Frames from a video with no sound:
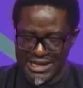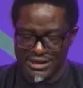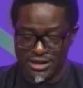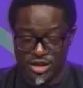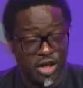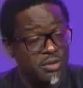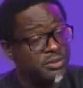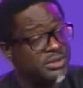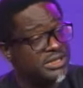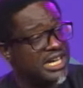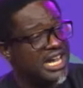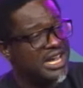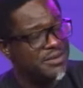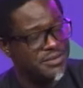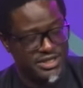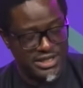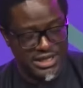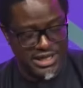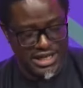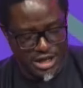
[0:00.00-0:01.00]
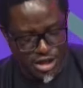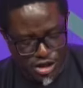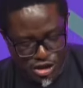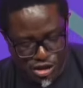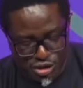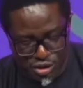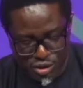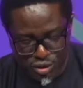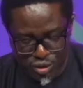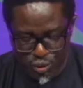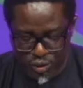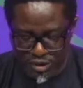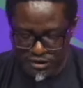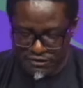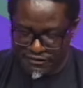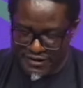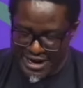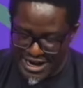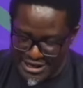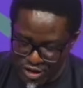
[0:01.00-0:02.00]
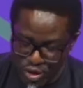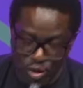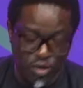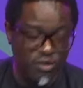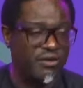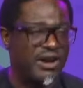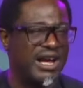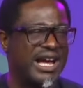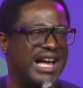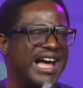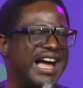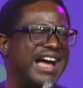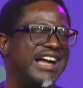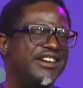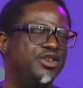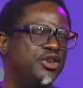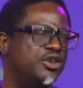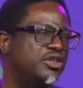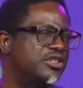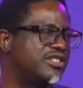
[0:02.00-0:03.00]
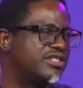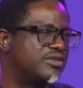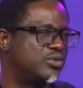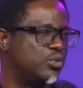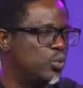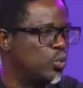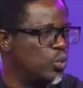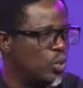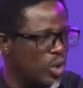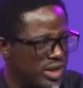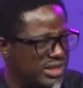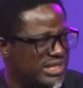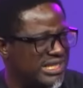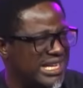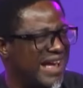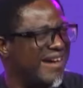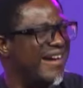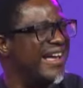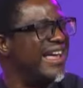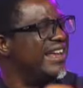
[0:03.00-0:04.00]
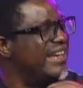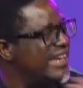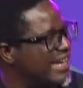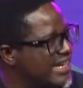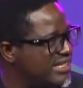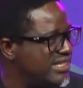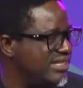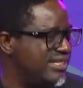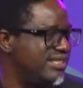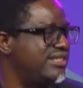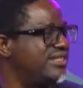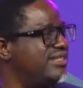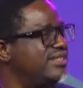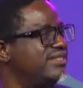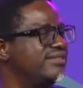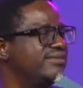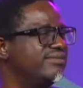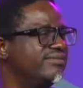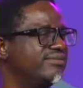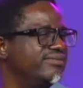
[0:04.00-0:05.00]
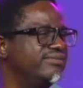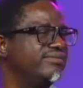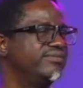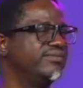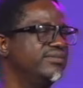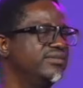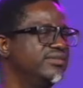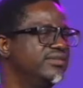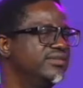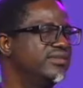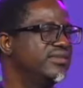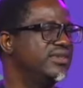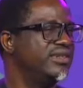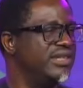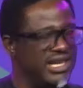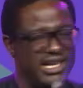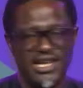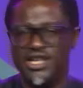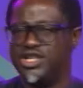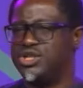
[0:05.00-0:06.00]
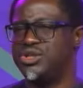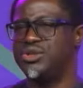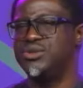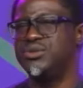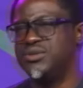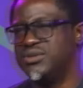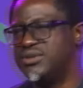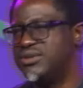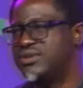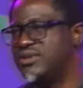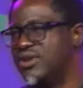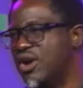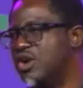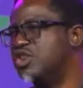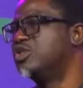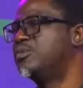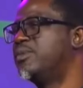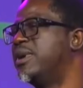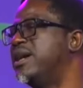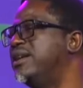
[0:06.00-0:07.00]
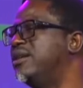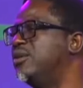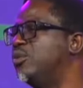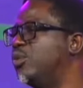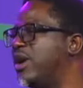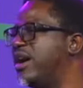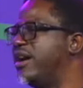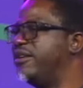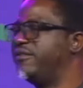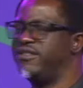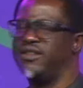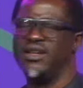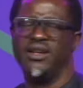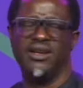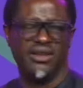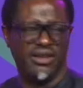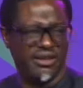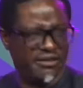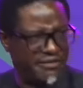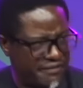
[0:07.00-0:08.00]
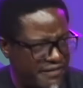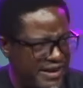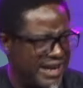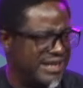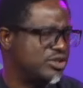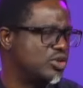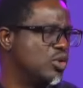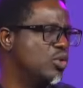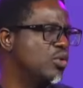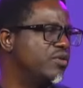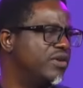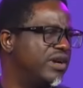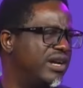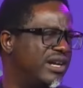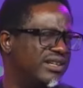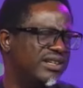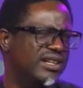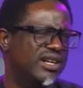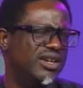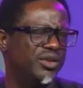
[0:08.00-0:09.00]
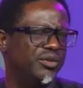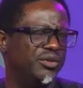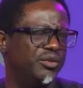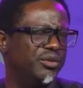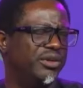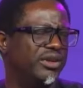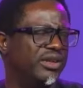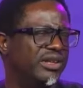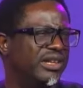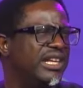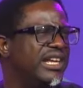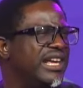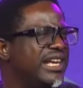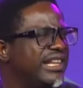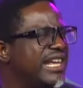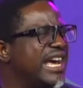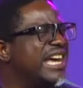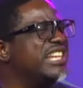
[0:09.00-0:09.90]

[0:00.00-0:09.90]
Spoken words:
sometimes the issue we fight over are not worth our energies. The issues, husband and wife, they fight over, they are